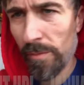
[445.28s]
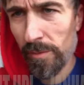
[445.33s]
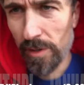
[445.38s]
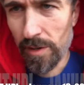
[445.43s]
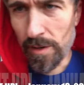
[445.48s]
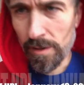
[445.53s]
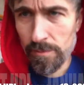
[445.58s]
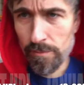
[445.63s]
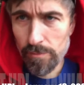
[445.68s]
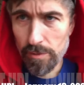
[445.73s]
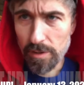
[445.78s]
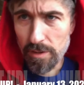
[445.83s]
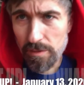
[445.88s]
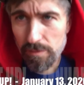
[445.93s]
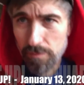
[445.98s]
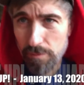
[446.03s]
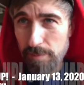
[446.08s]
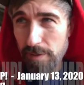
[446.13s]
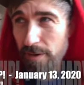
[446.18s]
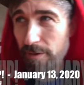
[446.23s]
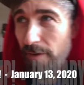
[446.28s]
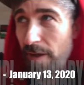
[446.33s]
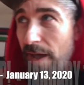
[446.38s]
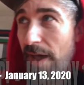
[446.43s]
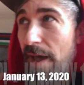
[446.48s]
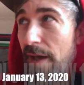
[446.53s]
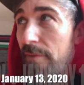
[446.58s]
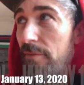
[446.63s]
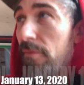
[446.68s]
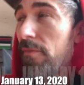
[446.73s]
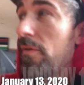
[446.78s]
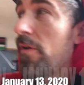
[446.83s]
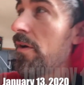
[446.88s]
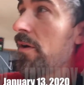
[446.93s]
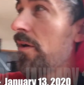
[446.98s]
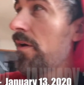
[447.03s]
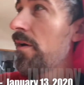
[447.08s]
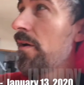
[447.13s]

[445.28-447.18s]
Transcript: we come, we're gonna do about half